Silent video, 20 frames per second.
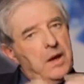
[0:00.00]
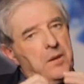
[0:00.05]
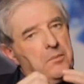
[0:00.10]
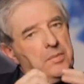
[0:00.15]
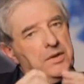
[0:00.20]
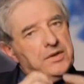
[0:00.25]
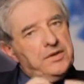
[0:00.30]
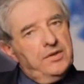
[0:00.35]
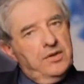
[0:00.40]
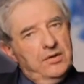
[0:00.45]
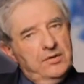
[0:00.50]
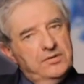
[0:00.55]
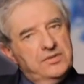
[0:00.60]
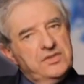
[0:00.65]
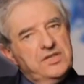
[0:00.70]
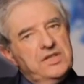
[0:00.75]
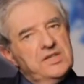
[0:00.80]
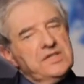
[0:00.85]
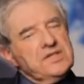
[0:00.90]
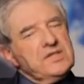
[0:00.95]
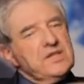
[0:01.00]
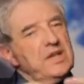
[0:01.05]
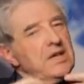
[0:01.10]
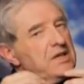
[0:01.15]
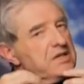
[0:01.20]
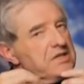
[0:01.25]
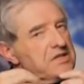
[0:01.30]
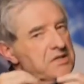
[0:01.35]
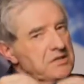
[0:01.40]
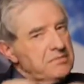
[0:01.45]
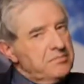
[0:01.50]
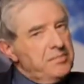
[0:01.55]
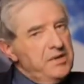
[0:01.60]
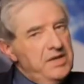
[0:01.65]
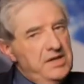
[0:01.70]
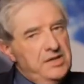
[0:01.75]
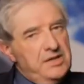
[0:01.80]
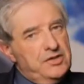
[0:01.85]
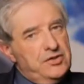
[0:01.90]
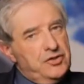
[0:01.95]
But not just
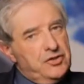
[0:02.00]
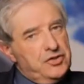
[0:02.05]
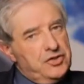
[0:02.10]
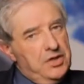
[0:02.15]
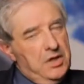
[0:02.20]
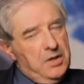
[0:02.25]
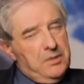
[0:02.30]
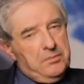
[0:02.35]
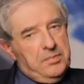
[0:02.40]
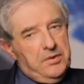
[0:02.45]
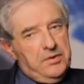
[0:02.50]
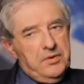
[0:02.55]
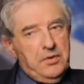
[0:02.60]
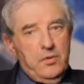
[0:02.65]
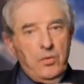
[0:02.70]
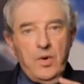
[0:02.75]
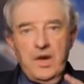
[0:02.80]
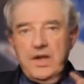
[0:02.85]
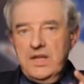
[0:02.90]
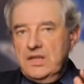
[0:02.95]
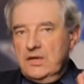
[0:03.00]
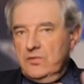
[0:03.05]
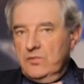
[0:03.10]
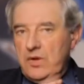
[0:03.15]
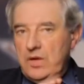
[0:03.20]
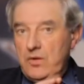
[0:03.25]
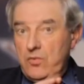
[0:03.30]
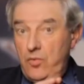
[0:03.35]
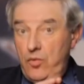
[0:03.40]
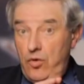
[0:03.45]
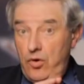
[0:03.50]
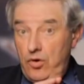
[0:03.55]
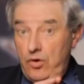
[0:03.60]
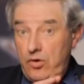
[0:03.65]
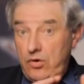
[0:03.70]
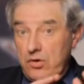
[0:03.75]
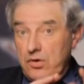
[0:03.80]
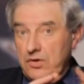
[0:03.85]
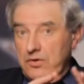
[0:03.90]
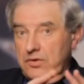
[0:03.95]
speech, but the way that we
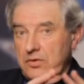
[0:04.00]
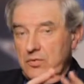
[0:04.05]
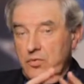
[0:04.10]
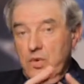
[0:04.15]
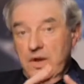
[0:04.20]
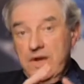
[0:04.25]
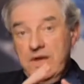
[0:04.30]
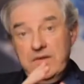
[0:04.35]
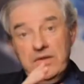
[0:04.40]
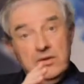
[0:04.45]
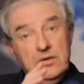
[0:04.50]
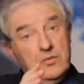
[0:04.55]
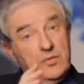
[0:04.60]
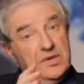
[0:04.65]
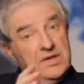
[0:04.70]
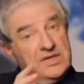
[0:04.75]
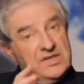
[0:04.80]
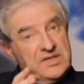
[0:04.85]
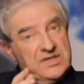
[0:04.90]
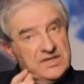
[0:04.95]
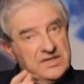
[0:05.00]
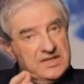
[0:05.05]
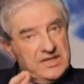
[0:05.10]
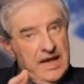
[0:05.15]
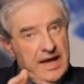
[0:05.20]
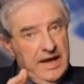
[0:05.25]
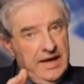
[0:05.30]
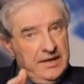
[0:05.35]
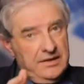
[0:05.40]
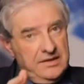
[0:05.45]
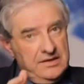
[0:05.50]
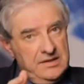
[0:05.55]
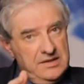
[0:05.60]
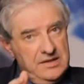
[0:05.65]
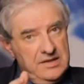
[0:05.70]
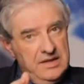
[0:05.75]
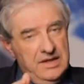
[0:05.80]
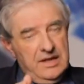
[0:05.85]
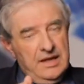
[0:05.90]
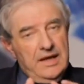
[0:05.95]
walk, the way that we
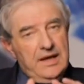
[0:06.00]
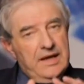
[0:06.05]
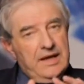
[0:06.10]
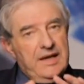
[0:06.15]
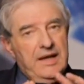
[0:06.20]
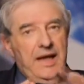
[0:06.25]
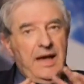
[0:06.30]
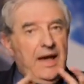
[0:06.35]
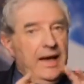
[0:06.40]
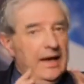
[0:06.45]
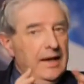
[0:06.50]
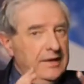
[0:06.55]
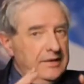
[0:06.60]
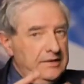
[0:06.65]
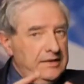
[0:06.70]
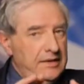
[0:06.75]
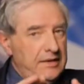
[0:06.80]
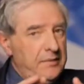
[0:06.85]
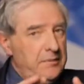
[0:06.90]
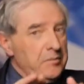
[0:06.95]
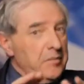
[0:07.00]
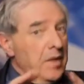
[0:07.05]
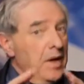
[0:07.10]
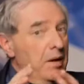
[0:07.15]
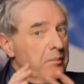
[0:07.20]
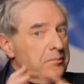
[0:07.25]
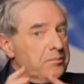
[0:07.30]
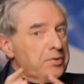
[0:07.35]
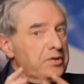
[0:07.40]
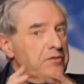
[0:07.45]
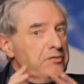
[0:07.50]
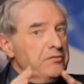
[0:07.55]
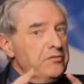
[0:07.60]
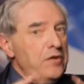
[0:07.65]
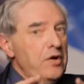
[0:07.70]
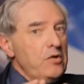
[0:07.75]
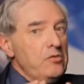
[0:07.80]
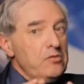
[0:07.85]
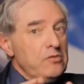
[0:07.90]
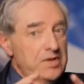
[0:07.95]
stand, can
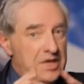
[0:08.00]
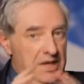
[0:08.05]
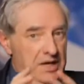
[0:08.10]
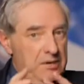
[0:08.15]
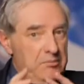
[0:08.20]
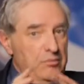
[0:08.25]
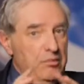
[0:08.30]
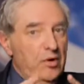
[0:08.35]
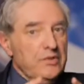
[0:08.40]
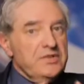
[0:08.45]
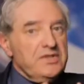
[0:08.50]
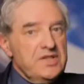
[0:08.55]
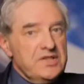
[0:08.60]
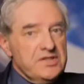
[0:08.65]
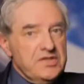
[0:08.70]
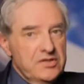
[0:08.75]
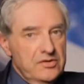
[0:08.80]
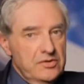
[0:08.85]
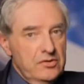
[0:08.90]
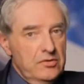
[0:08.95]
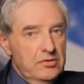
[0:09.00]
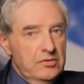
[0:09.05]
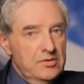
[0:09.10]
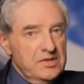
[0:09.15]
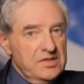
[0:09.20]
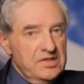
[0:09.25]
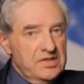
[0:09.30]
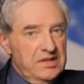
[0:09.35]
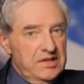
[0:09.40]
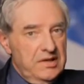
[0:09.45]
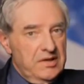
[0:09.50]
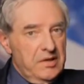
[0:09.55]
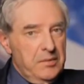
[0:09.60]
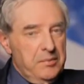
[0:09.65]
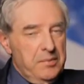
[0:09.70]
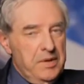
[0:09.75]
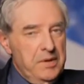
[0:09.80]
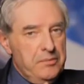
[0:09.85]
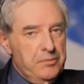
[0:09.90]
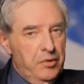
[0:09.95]
provoke immodest thoughts in other
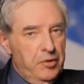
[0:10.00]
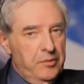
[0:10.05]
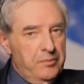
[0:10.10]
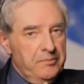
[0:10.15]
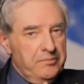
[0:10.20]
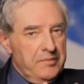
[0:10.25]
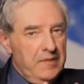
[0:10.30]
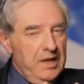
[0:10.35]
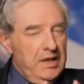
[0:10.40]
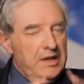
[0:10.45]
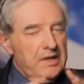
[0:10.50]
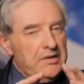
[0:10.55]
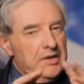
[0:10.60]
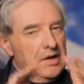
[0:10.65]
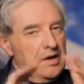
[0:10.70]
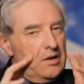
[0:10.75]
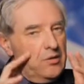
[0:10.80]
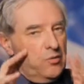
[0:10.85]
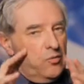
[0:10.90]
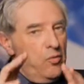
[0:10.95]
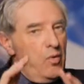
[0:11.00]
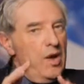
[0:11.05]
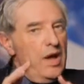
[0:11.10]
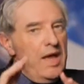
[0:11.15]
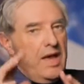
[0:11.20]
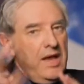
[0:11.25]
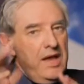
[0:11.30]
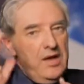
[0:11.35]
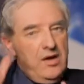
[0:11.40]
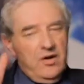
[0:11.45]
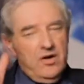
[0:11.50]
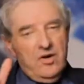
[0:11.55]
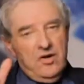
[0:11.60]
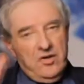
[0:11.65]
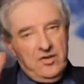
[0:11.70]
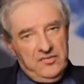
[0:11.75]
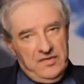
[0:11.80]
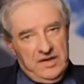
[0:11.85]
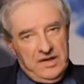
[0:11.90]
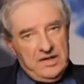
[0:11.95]
people. They're a way
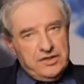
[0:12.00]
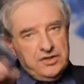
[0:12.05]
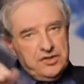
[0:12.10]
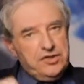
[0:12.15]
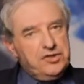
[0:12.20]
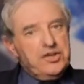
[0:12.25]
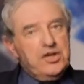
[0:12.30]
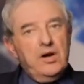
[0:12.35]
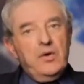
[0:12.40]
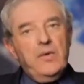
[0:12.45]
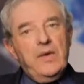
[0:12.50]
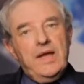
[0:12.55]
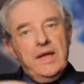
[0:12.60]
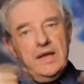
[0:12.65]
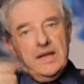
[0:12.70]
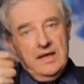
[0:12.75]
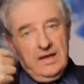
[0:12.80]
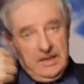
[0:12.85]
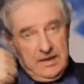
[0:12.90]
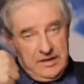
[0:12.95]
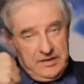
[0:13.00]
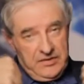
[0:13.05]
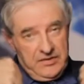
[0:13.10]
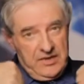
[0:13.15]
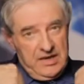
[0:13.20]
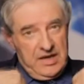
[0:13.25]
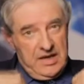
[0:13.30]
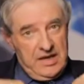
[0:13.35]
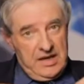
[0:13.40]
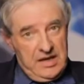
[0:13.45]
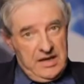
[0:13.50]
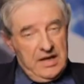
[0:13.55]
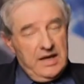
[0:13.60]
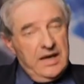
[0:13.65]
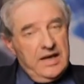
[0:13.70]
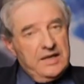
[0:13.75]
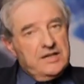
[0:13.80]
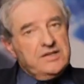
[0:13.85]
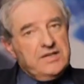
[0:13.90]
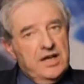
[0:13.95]
of showing the
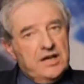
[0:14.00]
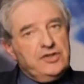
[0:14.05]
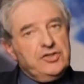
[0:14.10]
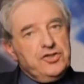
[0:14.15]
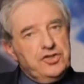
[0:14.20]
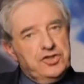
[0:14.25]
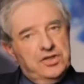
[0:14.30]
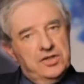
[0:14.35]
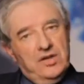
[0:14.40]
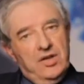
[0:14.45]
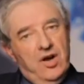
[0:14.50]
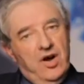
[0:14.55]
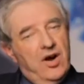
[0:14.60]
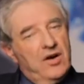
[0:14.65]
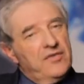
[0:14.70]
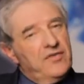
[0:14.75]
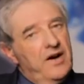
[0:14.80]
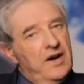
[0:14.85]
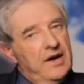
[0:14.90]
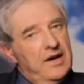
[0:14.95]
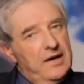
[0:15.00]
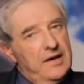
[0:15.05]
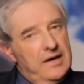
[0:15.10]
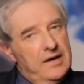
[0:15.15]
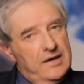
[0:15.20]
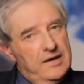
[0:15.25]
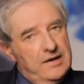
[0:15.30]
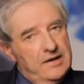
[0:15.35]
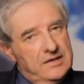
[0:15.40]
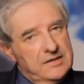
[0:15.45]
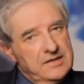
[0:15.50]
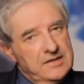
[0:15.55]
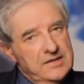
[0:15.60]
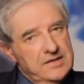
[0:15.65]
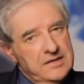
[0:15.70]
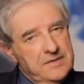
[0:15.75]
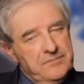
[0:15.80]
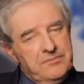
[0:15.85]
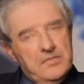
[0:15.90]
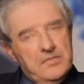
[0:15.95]
intention of our
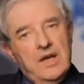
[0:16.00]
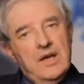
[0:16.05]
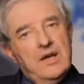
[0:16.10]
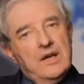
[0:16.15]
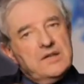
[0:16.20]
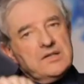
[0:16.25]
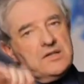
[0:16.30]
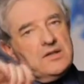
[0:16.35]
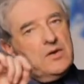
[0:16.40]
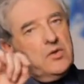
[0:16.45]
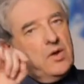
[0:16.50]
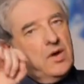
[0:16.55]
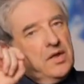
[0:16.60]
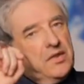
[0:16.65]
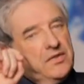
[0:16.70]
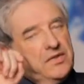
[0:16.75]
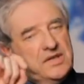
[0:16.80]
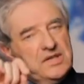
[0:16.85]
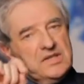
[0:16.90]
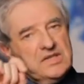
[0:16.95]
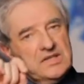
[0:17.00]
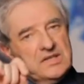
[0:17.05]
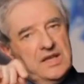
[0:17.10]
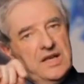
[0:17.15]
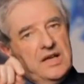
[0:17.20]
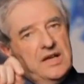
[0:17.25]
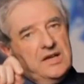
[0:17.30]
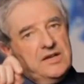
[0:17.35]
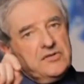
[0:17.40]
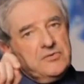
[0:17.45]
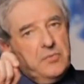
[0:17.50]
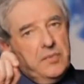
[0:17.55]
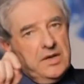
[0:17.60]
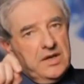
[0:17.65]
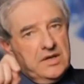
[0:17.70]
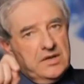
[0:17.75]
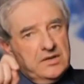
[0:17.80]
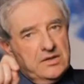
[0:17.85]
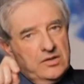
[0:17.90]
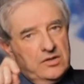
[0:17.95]
hearts. So, this stage we
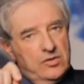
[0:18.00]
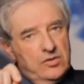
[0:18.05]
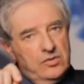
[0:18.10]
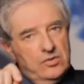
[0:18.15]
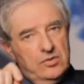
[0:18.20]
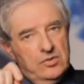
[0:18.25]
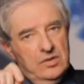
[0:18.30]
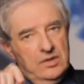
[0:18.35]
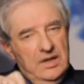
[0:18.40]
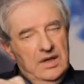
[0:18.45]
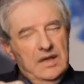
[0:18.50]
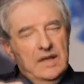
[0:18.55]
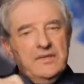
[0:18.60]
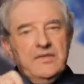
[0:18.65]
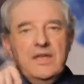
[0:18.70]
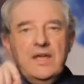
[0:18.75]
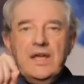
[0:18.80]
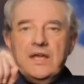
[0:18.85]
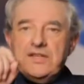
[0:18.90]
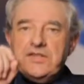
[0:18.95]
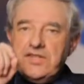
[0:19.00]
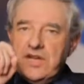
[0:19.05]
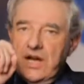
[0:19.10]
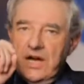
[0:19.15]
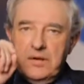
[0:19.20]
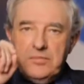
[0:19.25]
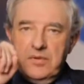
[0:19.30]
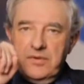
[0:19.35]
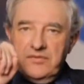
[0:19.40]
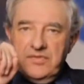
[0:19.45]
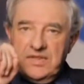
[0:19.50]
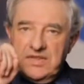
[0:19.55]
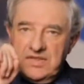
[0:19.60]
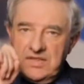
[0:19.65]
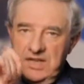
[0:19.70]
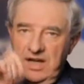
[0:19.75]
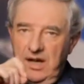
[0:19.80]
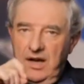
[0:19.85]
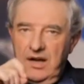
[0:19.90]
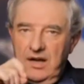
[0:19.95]
can call the hijab of the
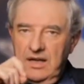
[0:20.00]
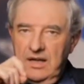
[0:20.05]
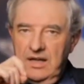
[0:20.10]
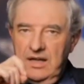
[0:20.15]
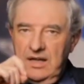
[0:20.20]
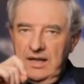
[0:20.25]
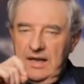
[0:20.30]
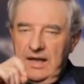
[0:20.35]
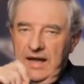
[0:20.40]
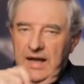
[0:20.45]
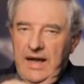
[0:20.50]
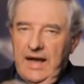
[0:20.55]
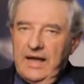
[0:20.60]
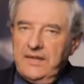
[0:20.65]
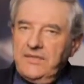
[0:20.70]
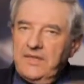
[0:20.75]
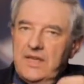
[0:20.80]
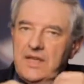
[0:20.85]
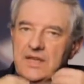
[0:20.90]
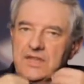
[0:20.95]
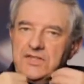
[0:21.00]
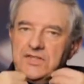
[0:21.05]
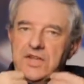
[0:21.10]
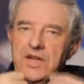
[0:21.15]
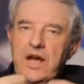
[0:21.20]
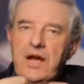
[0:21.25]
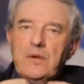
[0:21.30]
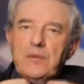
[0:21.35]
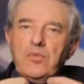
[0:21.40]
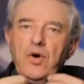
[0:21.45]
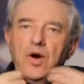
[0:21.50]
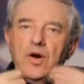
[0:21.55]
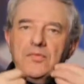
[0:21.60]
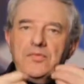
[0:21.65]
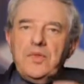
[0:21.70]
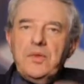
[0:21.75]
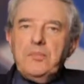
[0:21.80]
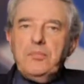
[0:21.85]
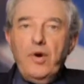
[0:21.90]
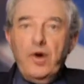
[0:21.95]
tongue and the hijab of
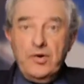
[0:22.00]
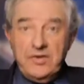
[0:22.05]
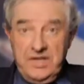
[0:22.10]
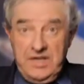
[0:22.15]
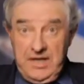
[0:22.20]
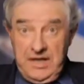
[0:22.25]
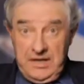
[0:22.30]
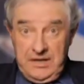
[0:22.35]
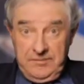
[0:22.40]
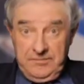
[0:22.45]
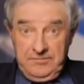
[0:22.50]
the body.